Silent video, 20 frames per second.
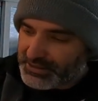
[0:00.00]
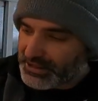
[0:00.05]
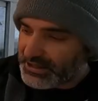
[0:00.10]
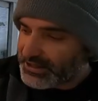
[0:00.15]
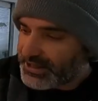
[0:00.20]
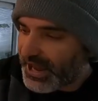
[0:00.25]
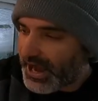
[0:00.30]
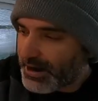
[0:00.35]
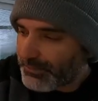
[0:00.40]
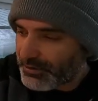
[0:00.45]
the
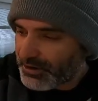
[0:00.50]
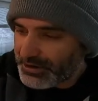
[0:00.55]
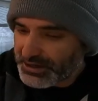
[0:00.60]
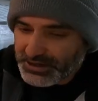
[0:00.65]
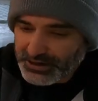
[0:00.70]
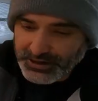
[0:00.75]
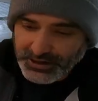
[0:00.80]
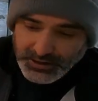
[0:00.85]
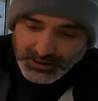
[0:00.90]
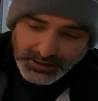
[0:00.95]
camera
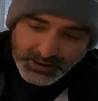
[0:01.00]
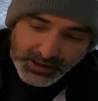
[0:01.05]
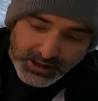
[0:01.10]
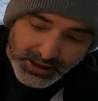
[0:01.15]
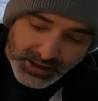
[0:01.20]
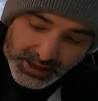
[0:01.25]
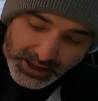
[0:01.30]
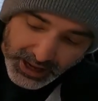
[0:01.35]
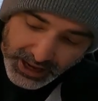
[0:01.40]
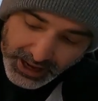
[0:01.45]
here
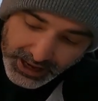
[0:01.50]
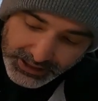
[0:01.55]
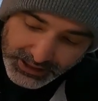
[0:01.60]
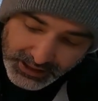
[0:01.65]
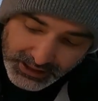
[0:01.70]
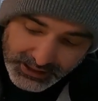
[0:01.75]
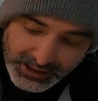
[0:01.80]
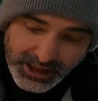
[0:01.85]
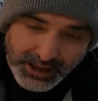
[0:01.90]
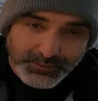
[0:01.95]

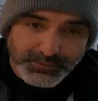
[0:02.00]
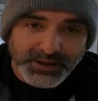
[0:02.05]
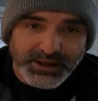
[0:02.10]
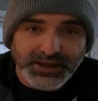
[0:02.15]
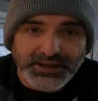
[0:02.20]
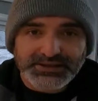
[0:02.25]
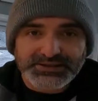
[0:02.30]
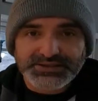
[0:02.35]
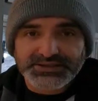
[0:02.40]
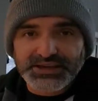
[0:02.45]
and let
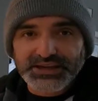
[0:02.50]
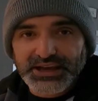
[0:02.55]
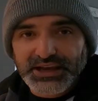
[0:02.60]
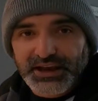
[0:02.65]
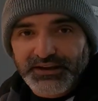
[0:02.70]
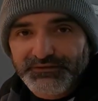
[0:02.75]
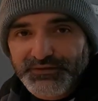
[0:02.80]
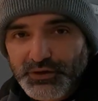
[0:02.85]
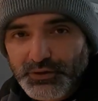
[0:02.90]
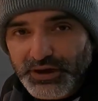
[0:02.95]
me
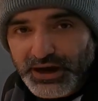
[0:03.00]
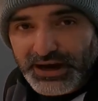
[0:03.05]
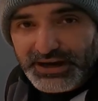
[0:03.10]
see if you